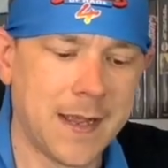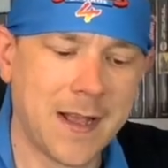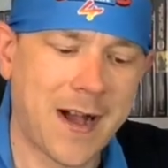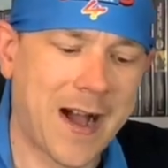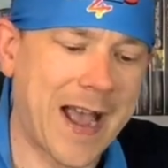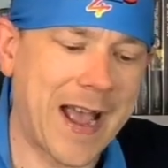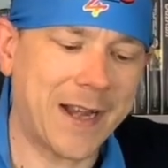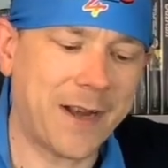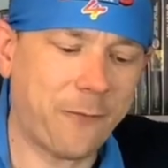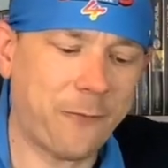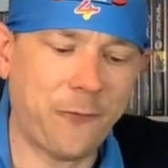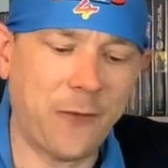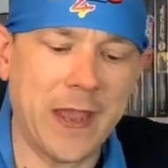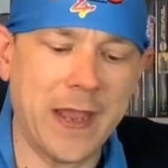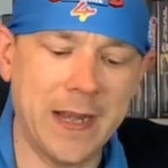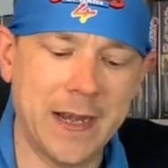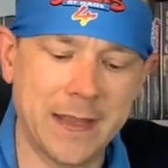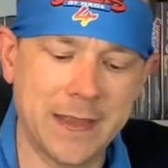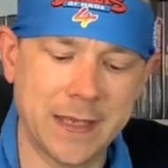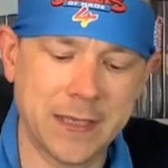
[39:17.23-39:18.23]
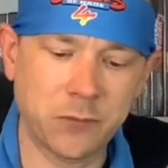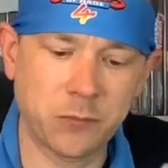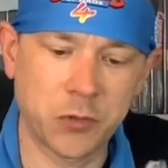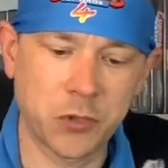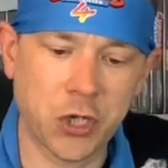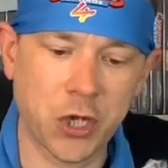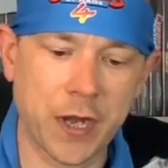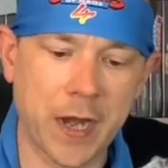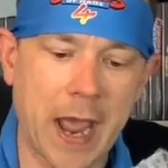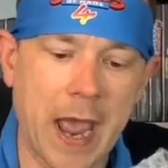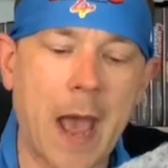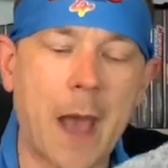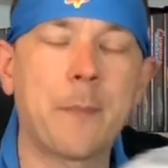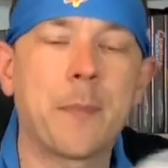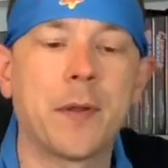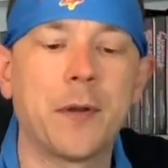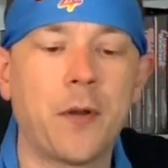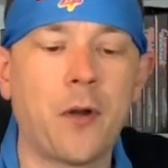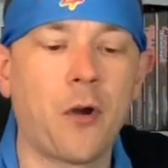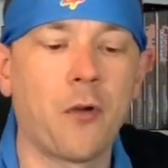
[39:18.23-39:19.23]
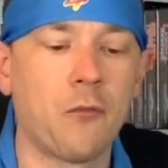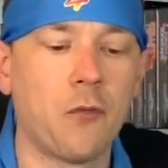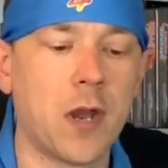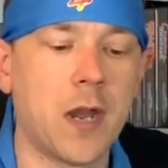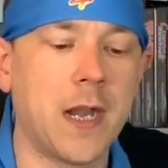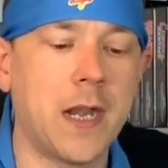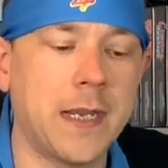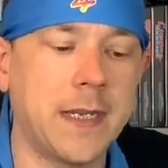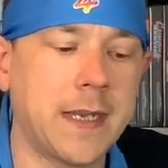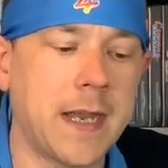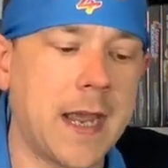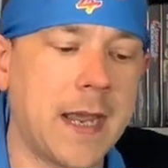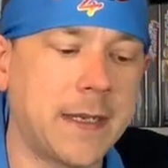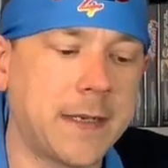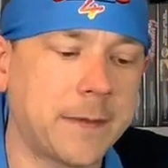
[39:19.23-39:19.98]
I had a feeling this was going to happen. I really did.